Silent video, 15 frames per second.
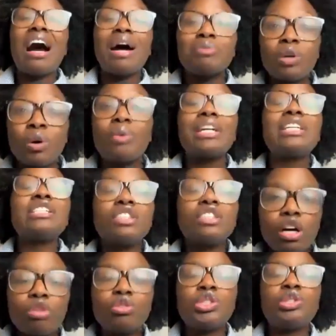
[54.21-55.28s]
I'm going to
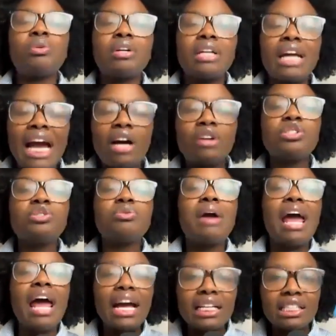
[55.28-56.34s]
coach you on how to
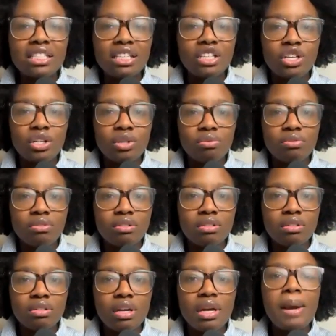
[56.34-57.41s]
execute
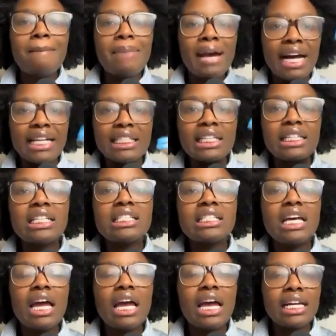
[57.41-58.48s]
passing this
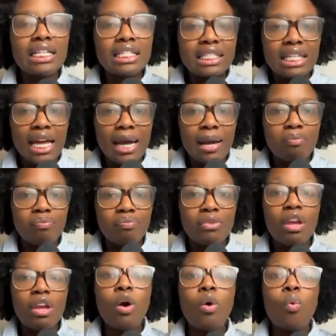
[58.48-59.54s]
exam
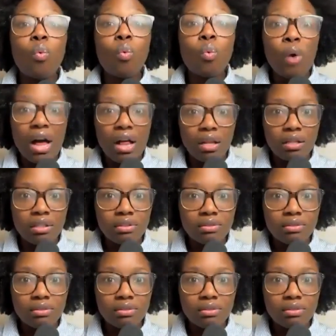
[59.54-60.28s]
well,